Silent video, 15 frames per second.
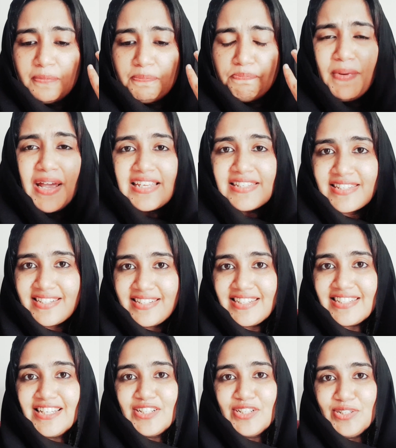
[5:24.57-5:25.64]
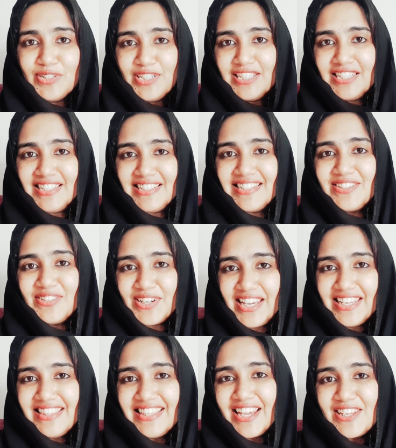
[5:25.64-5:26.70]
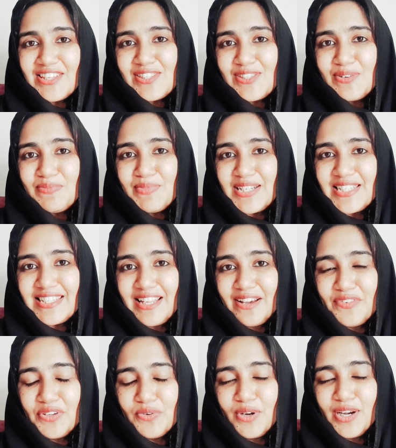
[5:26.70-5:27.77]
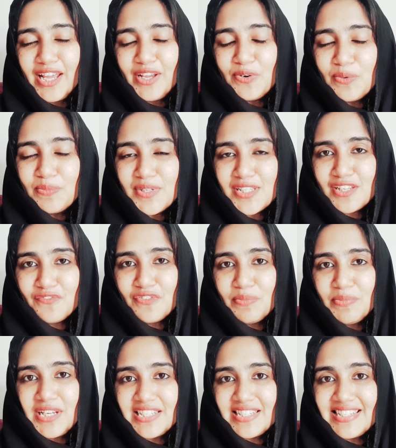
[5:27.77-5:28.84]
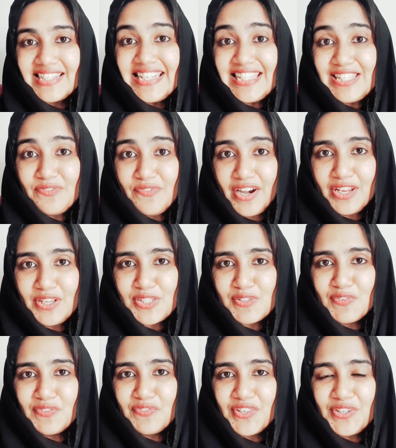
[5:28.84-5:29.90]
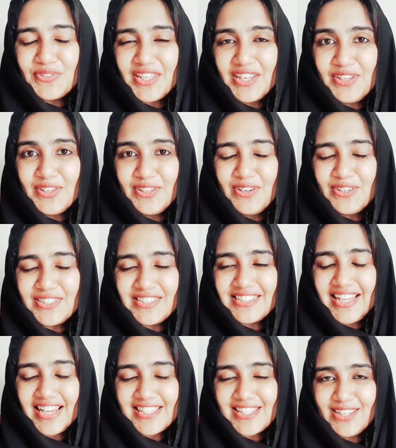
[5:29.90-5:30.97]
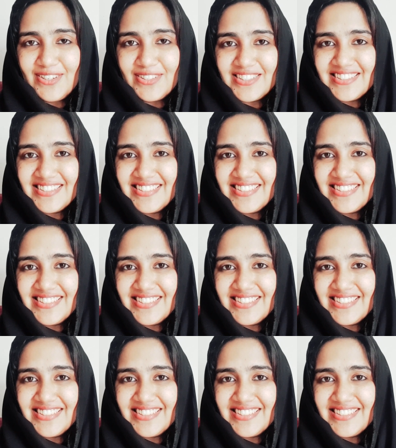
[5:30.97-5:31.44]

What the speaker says: best in it and good at it, okay? Thank you so much. Love you all. I hope this information is very useful for you. Thank you a lot. Thanks a lot.